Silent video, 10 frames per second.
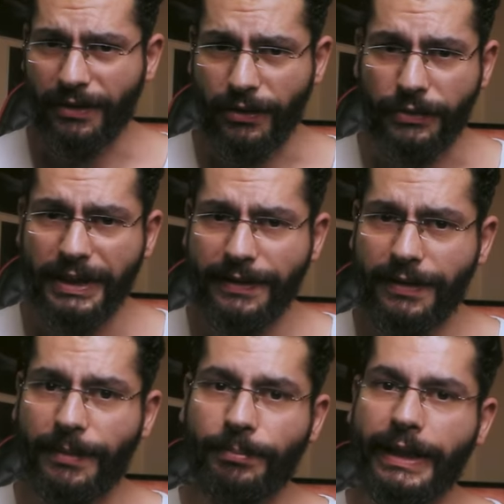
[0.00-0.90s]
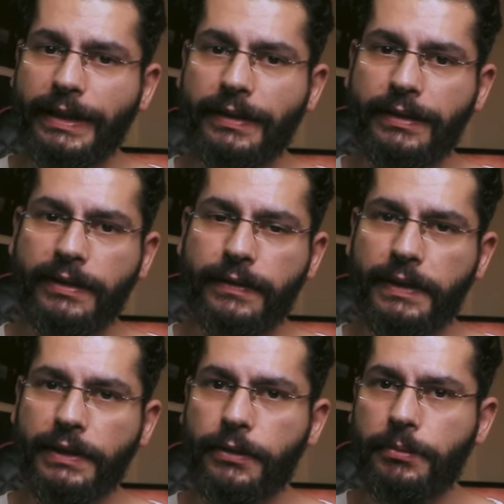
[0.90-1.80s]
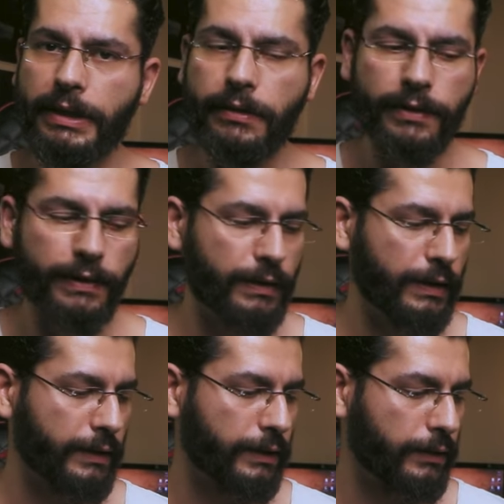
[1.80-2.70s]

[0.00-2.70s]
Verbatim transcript: The reason I'm making this video because like